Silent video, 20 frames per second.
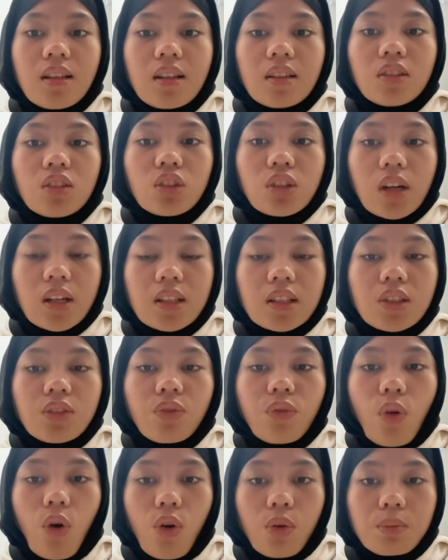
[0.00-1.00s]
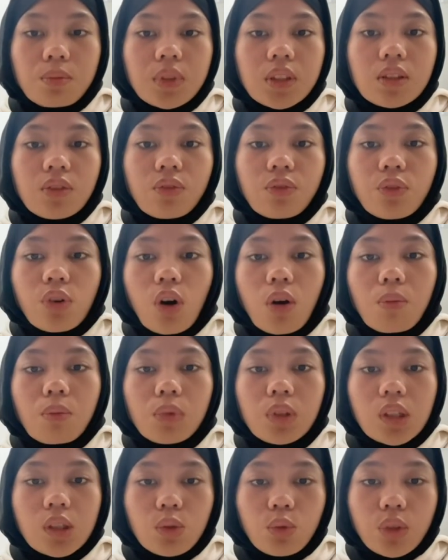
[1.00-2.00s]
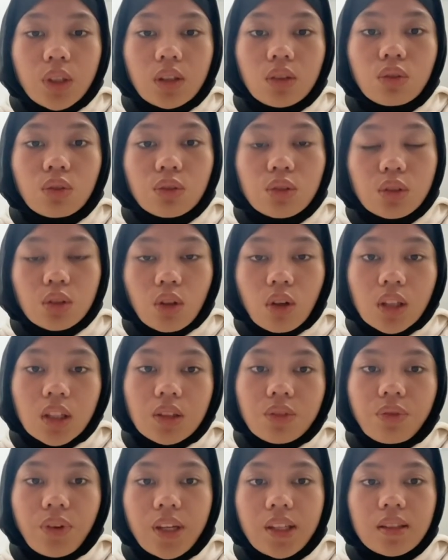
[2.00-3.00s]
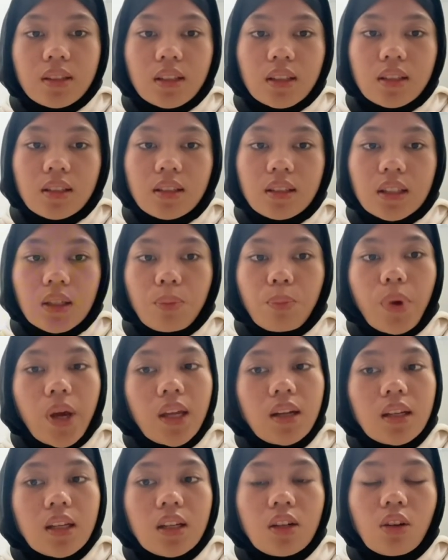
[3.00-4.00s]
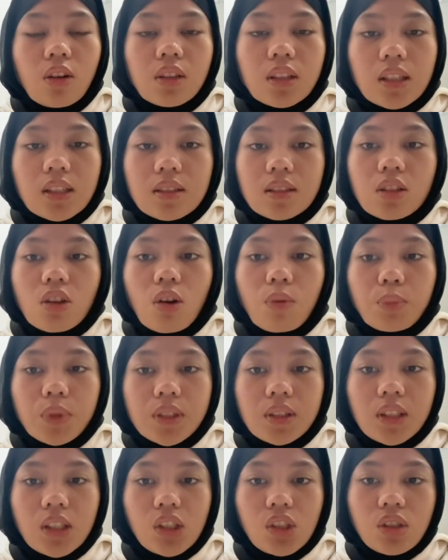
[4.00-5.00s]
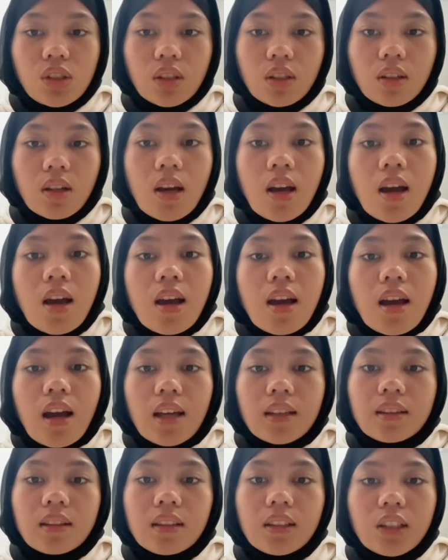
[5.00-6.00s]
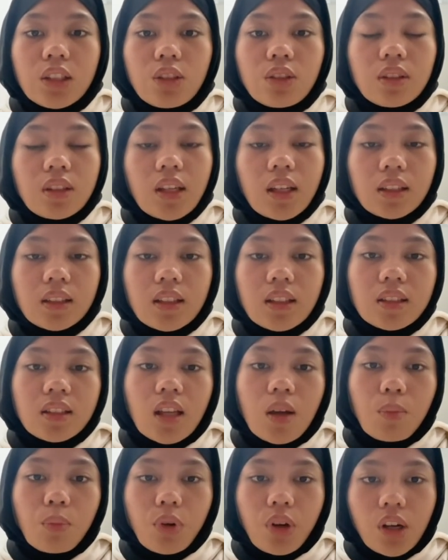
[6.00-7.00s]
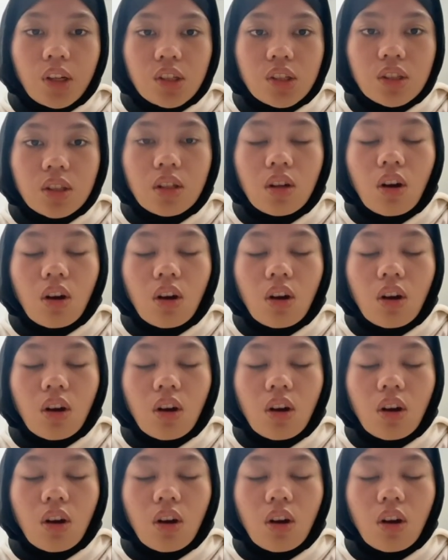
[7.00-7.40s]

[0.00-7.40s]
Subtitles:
transforms from liquid to solid phases depending on its composition. At the eutectic temperature